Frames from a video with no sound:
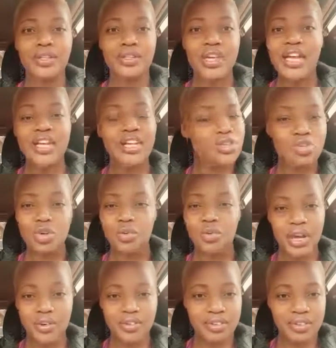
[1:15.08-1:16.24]
any story
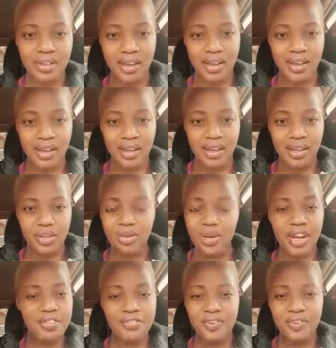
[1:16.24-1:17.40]
out there. You
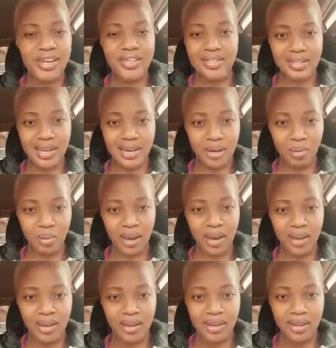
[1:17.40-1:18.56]
can't find it
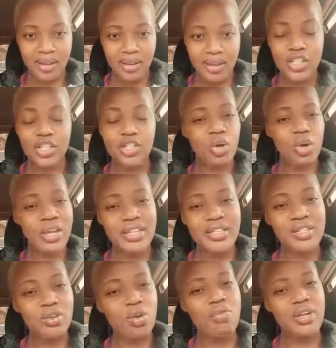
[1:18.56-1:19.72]
anywhere. It's
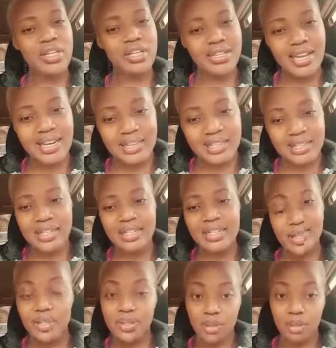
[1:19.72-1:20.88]
originality.
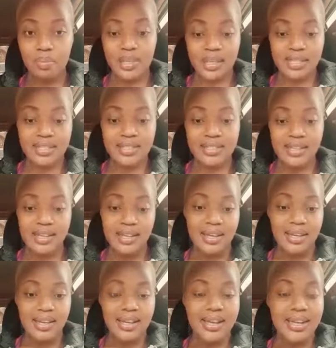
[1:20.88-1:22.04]
So please,
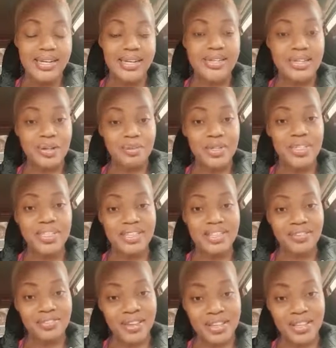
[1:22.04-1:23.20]
let us appreciate the
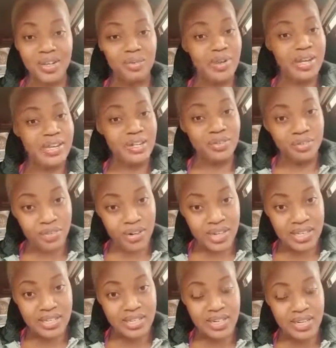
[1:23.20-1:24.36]
fact that we are
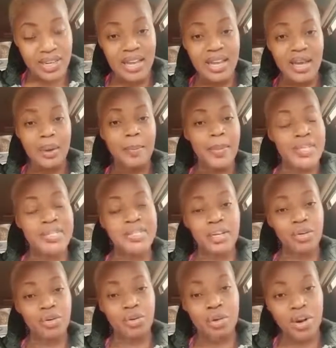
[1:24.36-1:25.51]
different. Master
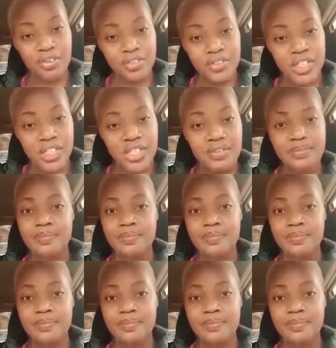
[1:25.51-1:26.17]
your craft